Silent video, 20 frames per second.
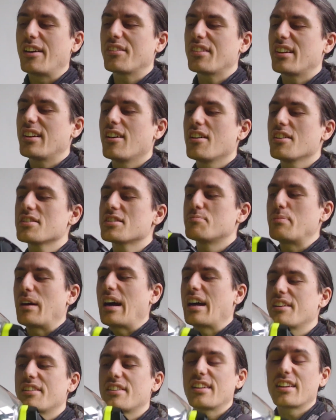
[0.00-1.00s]
the last
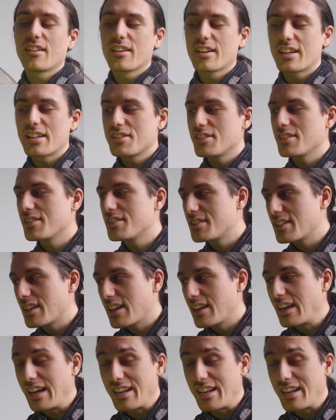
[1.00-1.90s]
bad thing, I guess you could say,